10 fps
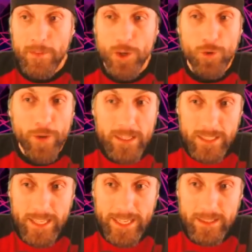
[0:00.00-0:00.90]
The
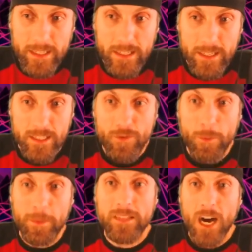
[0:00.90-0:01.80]
greatest heat is
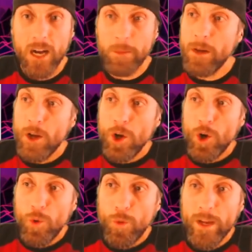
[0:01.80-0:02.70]
from the time
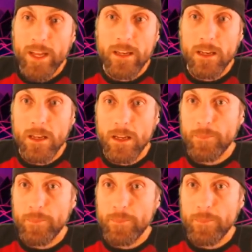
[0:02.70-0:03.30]
when